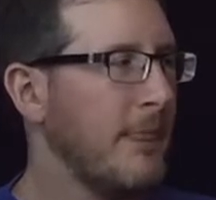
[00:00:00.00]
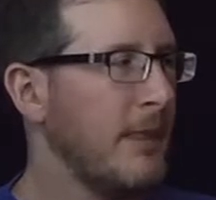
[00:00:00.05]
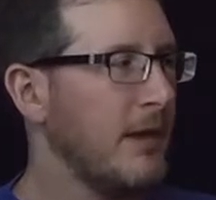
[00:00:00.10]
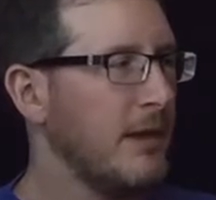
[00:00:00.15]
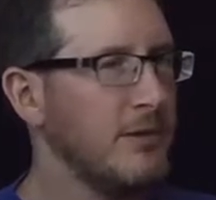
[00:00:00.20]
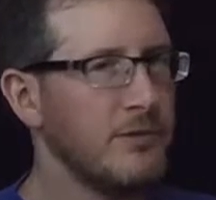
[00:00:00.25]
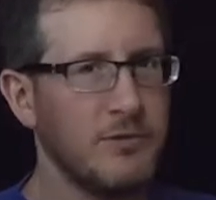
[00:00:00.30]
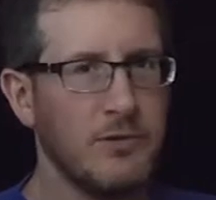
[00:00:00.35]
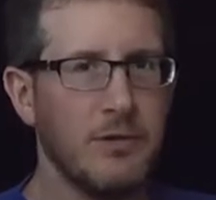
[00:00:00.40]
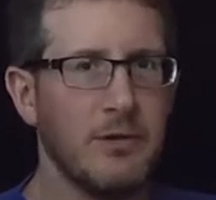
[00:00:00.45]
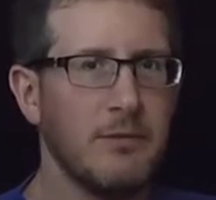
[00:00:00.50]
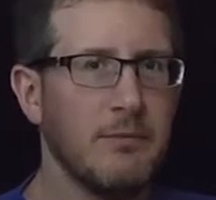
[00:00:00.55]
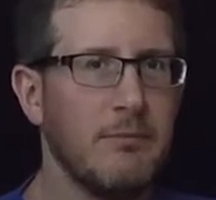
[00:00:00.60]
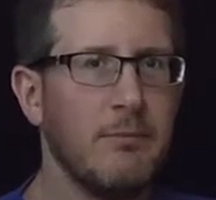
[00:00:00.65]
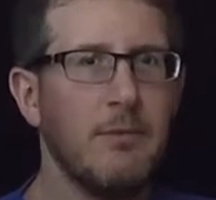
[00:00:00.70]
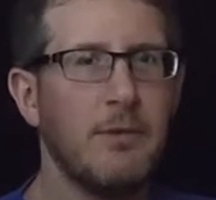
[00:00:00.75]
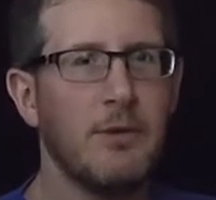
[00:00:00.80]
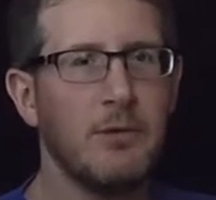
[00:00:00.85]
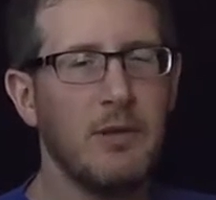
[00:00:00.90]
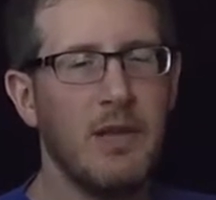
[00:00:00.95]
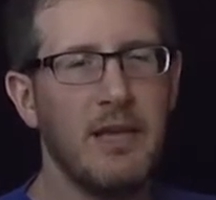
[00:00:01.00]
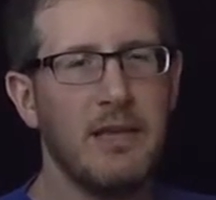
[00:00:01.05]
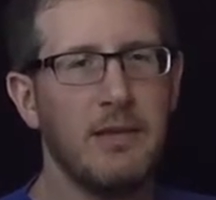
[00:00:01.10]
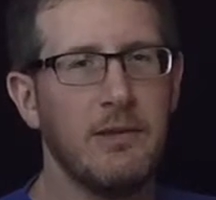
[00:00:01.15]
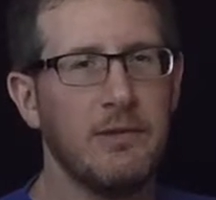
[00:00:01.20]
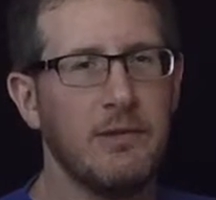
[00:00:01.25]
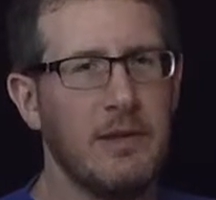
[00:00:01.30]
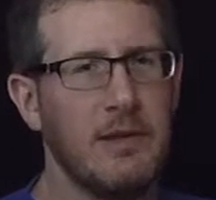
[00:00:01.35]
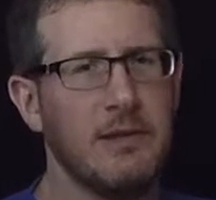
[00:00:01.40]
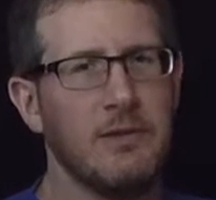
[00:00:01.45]
because they're like you
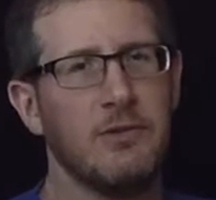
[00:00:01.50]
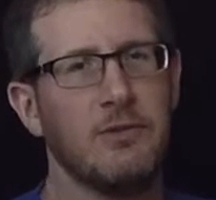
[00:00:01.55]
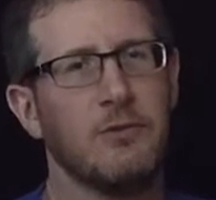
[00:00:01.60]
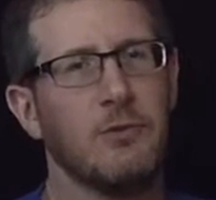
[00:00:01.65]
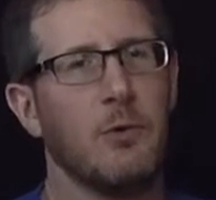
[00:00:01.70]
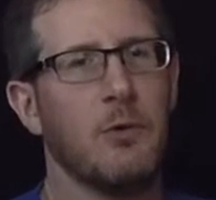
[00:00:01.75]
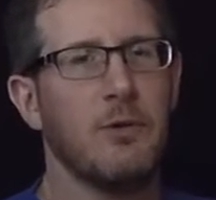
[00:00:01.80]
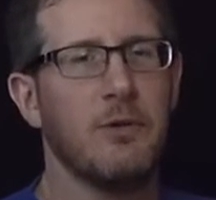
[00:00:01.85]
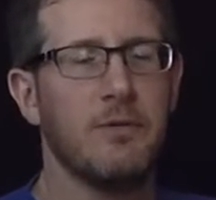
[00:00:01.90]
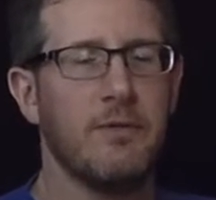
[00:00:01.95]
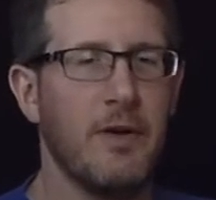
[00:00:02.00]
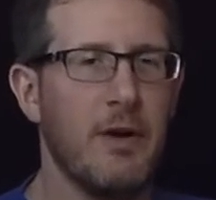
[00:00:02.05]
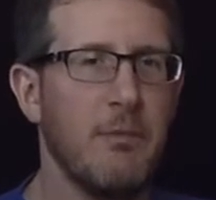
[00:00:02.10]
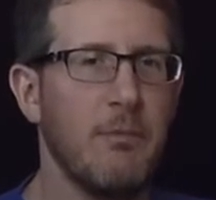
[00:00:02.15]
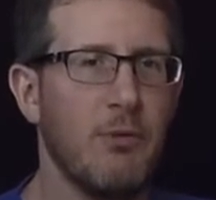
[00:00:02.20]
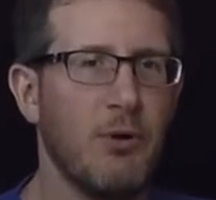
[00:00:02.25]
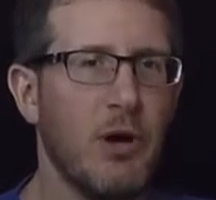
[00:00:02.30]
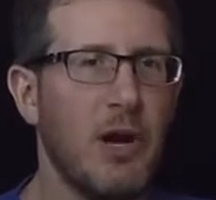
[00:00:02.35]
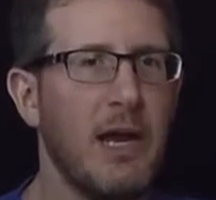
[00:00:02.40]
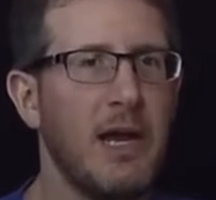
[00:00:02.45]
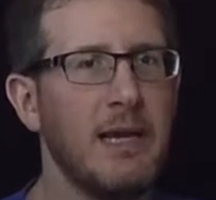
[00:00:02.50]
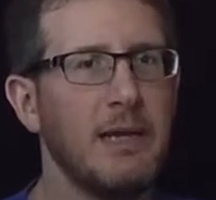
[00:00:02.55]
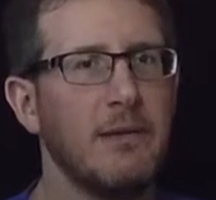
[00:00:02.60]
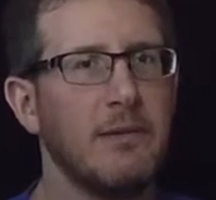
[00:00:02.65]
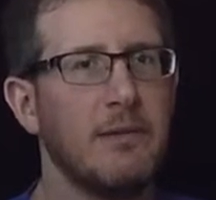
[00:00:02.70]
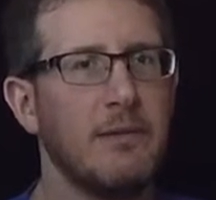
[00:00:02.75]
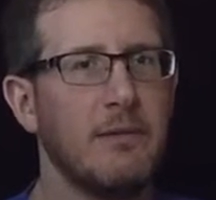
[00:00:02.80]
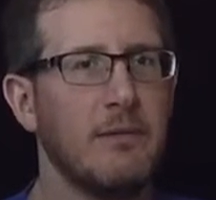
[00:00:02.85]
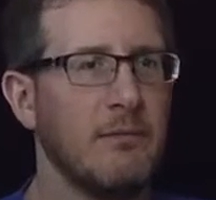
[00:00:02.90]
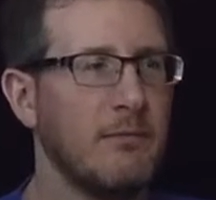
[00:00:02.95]
see in the store. They're very
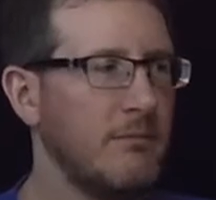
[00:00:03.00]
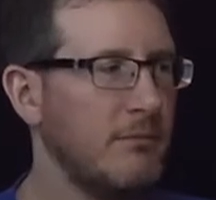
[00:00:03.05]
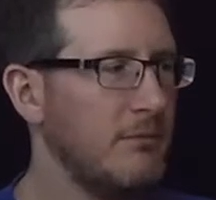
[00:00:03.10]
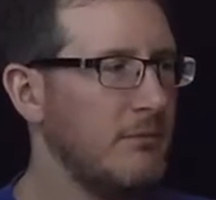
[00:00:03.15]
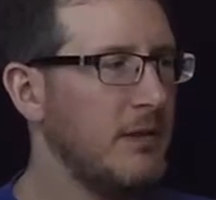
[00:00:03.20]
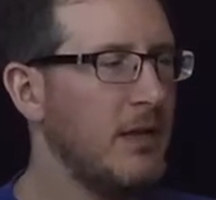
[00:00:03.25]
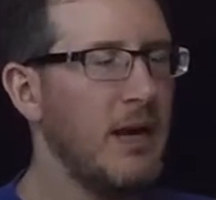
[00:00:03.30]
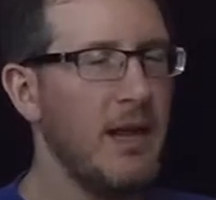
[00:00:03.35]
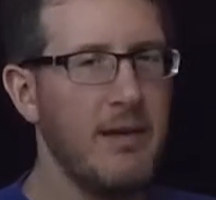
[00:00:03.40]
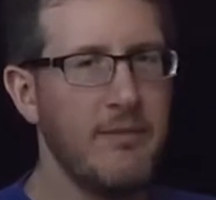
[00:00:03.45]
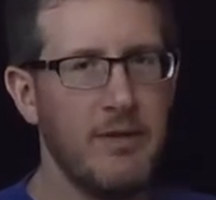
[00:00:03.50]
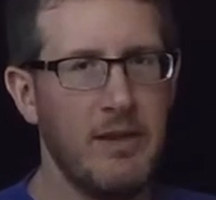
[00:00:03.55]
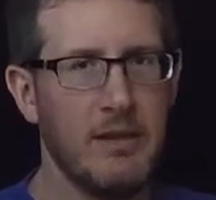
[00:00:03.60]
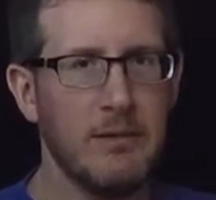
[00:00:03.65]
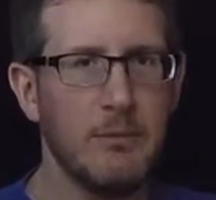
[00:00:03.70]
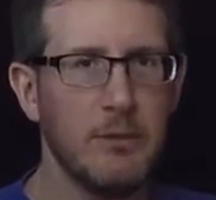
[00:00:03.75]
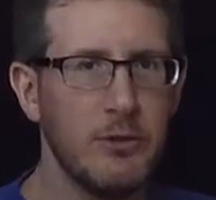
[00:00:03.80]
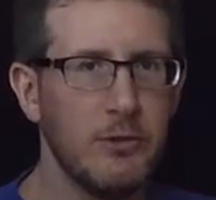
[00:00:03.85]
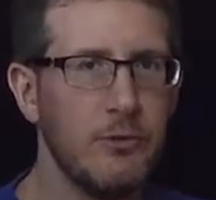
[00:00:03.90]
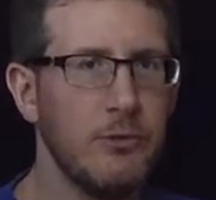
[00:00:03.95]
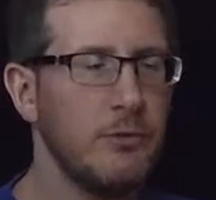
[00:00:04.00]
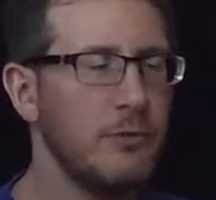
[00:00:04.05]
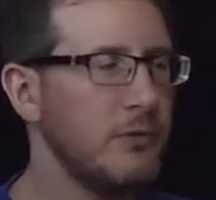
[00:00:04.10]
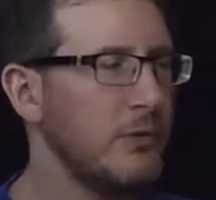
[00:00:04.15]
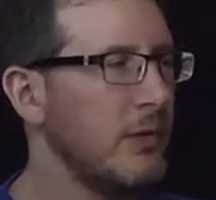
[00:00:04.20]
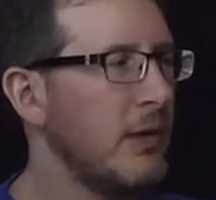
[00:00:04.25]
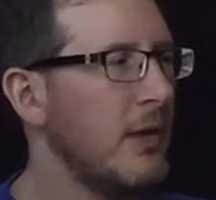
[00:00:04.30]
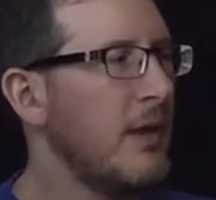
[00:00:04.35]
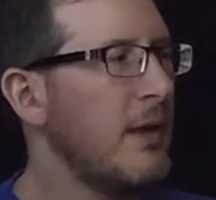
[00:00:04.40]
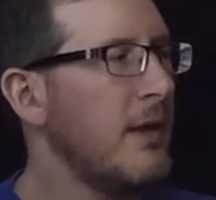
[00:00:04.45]
bright, a little heavy on the blues.